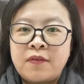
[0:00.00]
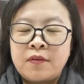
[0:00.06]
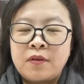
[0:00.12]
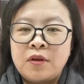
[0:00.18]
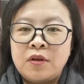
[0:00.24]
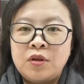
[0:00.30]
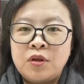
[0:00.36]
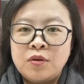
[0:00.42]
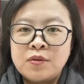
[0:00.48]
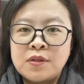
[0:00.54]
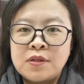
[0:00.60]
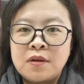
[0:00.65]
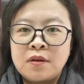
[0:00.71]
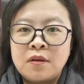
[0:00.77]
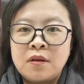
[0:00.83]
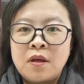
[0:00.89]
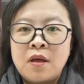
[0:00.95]

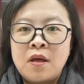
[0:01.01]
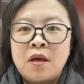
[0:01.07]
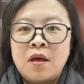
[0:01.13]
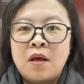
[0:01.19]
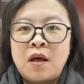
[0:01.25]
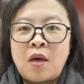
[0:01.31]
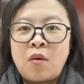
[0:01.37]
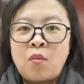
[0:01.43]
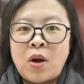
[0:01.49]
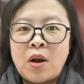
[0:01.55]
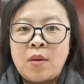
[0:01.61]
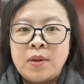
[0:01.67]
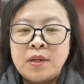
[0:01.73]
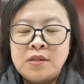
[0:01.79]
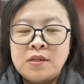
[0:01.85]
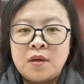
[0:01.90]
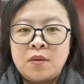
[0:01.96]
inducing
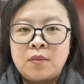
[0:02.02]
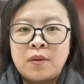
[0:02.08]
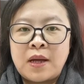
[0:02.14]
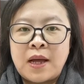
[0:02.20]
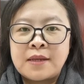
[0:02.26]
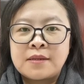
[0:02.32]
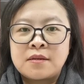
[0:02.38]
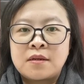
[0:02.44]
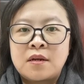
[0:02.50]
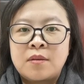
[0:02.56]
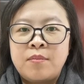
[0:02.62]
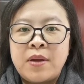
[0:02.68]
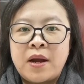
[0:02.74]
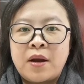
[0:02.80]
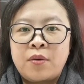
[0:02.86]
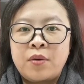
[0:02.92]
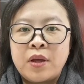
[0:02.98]
environmental hazard
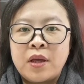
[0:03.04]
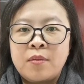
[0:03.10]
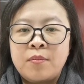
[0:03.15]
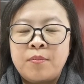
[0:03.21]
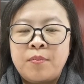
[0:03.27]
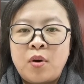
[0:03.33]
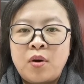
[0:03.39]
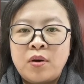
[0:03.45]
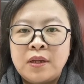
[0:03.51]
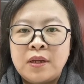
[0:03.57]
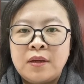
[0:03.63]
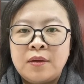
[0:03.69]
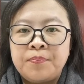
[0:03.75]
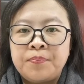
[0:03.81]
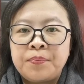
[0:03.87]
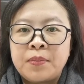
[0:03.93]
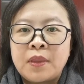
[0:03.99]
bearing
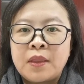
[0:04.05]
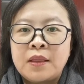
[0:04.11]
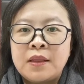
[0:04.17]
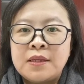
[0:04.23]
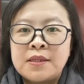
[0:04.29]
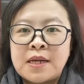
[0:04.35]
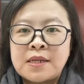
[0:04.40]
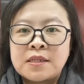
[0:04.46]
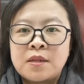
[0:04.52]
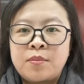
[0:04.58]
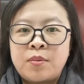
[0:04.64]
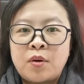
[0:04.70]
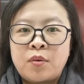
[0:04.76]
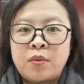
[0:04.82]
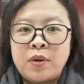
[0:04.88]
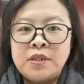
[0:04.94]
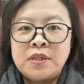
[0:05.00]
body, disaster
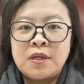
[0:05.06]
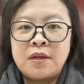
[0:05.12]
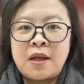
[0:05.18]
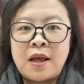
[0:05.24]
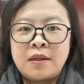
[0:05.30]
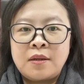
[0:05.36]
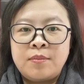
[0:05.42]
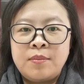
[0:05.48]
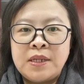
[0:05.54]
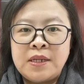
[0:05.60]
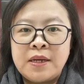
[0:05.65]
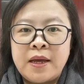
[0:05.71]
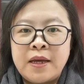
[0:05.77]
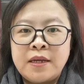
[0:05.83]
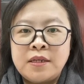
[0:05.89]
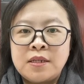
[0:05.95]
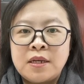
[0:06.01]
prevention and
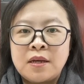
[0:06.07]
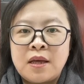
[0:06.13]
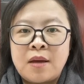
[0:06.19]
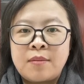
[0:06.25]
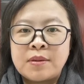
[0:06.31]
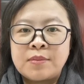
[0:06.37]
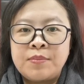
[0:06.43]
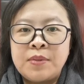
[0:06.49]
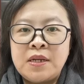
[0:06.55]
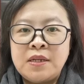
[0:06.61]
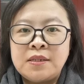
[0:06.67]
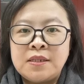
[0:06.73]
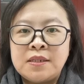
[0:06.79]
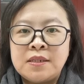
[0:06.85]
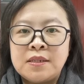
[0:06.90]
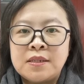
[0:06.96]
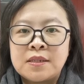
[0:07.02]
mitigation
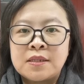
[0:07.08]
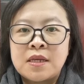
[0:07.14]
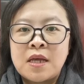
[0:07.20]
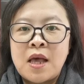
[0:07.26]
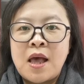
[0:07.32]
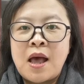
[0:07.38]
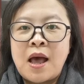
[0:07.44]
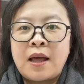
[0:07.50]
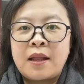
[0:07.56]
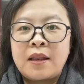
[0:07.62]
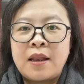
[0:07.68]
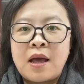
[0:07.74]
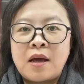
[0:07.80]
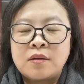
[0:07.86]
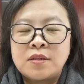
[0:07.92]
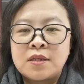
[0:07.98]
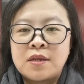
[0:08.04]
capabilities are
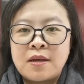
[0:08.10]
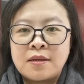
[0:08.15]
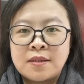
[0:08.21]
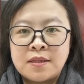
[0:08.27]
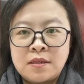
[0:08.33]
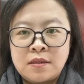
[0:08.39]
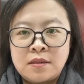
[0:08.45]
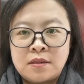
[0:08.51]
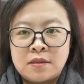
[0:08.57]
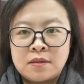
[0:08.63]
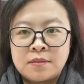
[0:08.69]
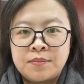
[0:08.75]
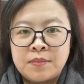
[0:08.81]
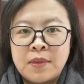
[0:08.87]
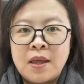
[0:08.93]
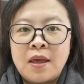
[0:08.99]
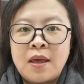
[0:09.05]
not considered,
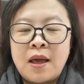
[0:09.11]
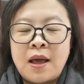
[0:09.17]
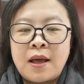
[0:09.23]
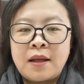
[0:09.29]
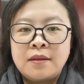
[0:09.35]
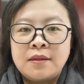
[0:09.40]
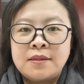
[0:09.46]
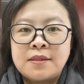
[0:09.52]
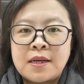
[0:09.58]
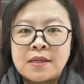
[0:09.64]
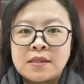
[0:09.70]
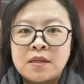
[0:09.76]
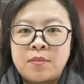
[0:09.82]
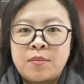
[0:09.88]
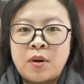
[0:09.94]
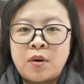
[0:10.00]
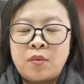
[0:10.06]
and
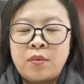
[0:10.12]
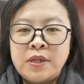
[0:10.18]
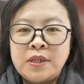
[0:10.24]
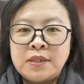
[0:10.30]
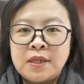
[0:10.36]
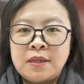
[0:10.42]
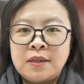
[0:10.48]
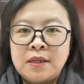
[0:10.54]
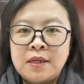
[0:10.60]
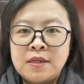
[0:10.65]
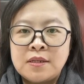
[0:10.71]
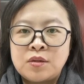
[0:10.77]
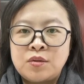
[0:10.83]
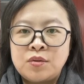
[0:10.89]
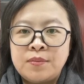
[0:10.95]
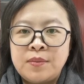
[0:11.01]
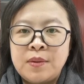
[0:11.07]
disaster prevention needs
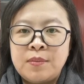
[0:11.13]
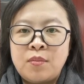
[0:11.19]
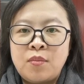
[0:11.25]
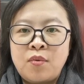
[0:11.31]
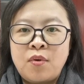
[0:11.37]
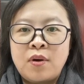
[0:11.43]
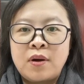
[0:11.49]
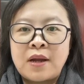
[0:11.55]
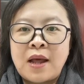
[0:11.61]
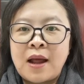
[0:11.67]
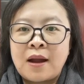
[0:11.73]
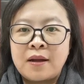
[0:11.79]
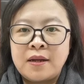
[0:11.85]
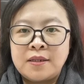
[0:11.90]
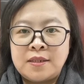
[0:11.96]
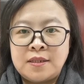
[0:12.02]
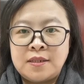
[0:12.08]
to be more
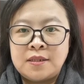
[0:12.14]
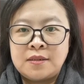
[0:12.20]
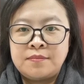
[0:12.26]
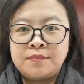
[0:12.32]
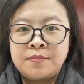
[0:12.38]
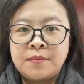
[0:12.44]
targeted.